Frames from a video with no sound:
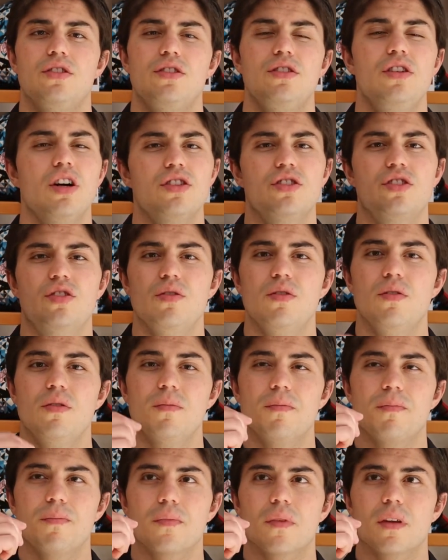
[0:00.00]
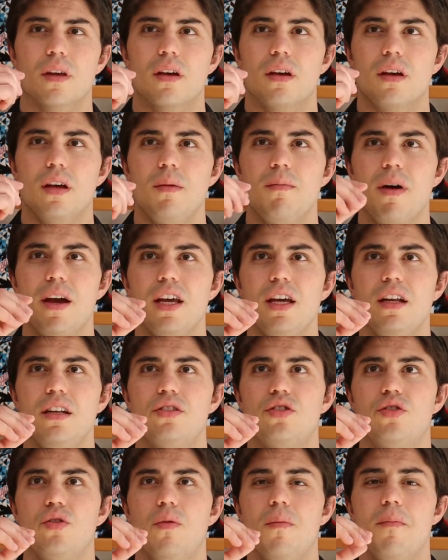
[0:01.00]
just to
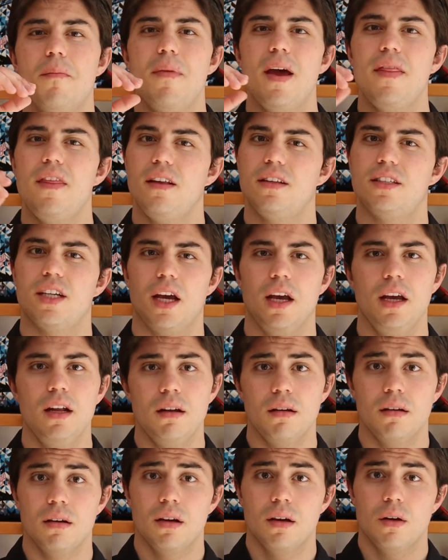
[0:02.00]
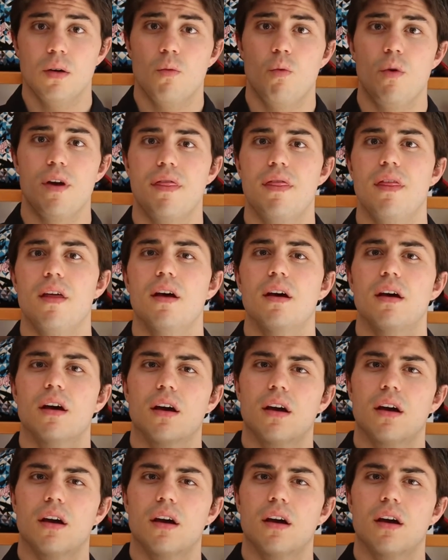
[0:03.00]
imagine to meditate with,